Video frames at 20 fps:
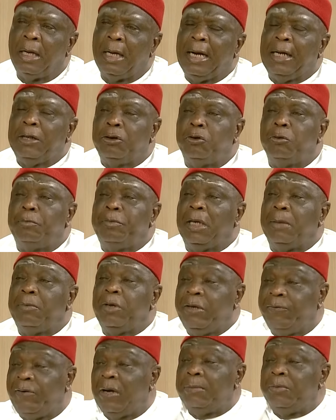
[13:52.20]
I should be
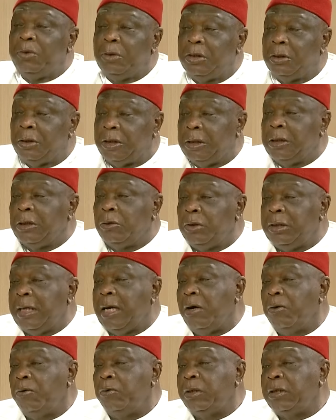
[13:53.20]
able, if I'm sitting
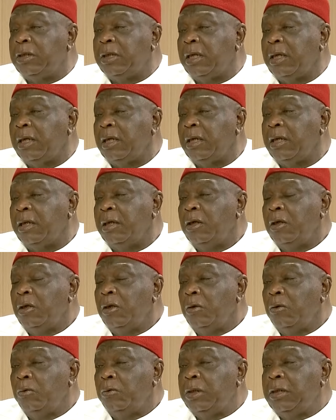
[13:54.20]
down with the
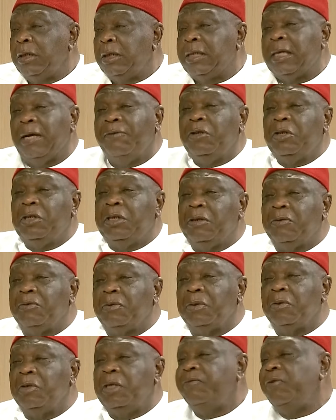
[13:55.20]
service chief,
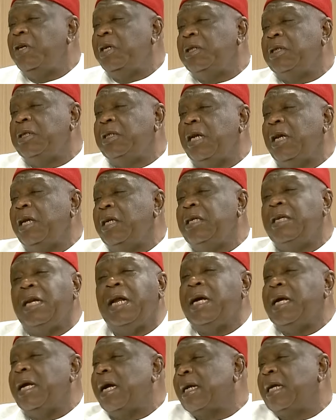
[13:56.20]
if they tell any
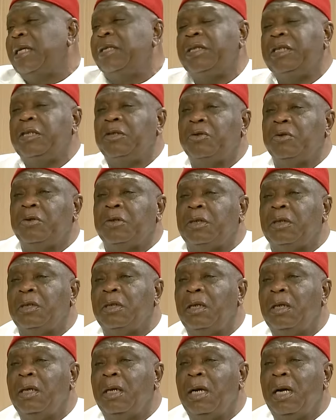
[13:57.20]
lie, I can see through it.
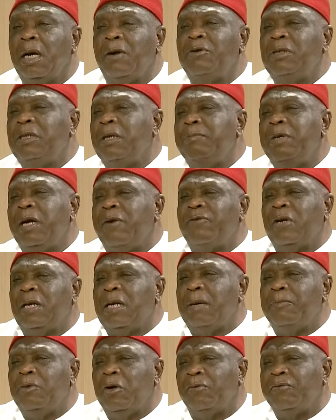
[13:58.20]
I was a Biafran
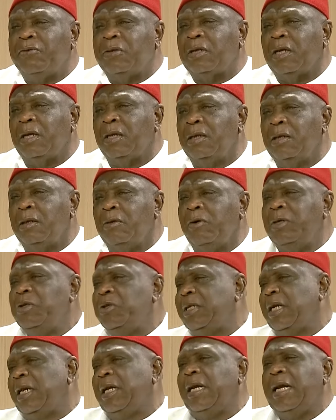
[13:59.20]
army officer. When
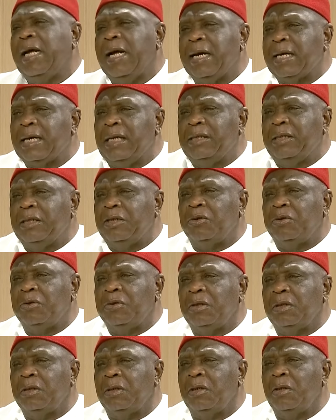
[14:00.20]
you tell a lie, I can see
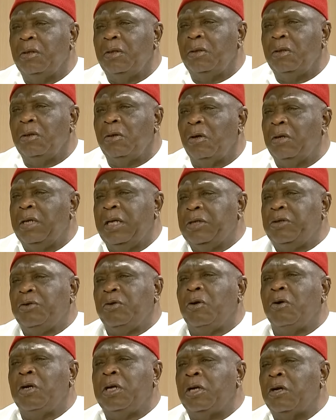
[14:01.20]
through it, unless
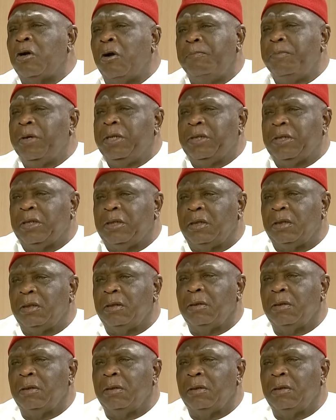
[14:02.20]
you are complicit.